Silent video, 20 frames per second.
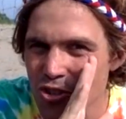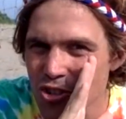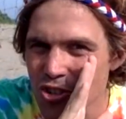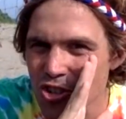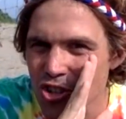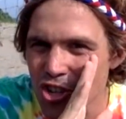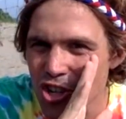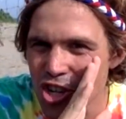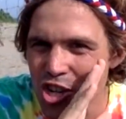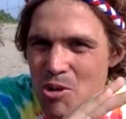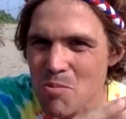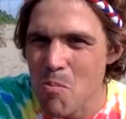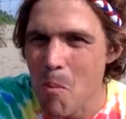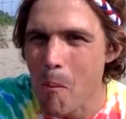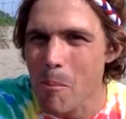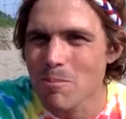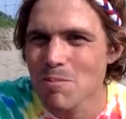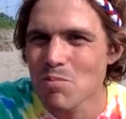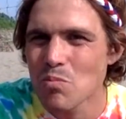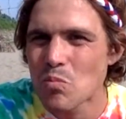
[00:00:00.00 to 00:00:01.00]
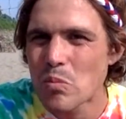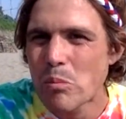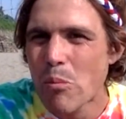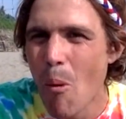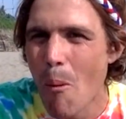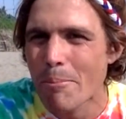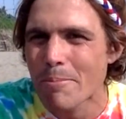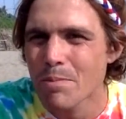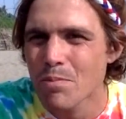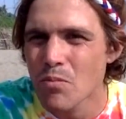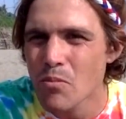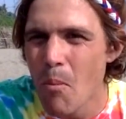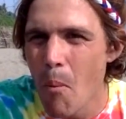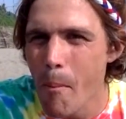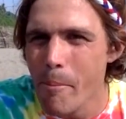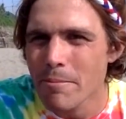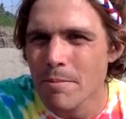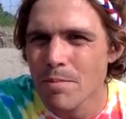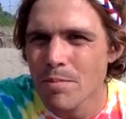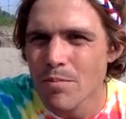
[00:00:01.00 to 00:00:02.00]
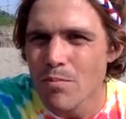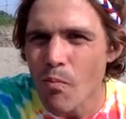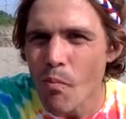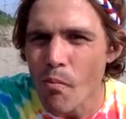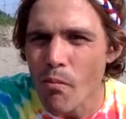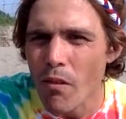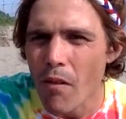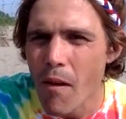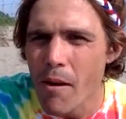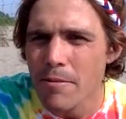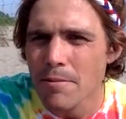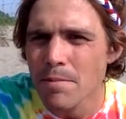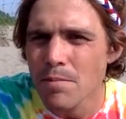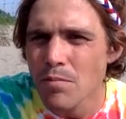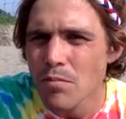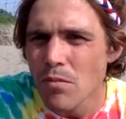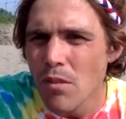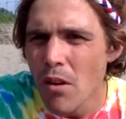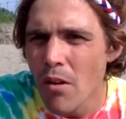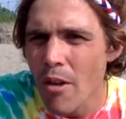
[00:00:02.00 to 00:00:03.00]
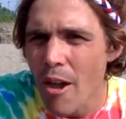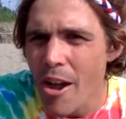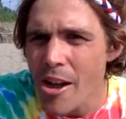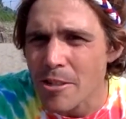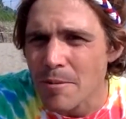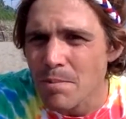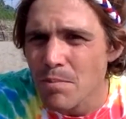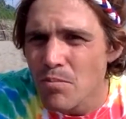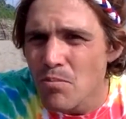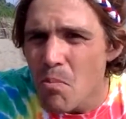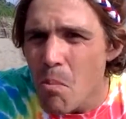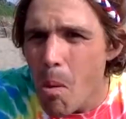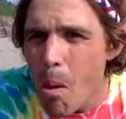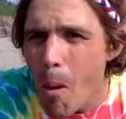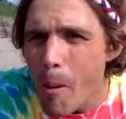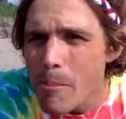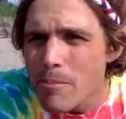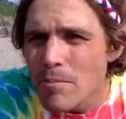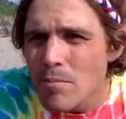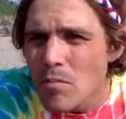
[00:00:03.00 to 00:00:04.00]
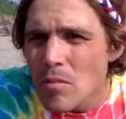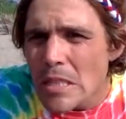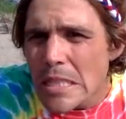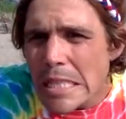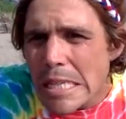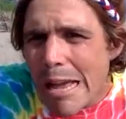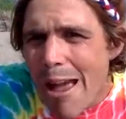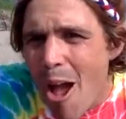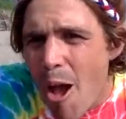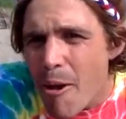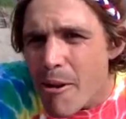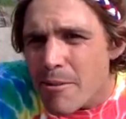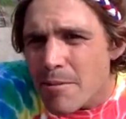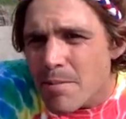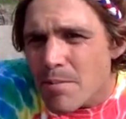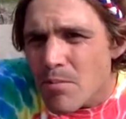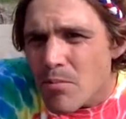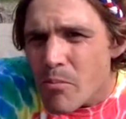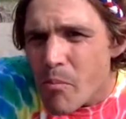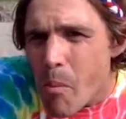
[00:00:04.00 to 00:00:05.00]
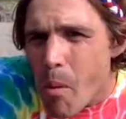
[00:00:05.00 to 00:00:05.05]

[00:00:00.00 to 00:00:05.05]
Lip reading: looking for excuses to eat. All right.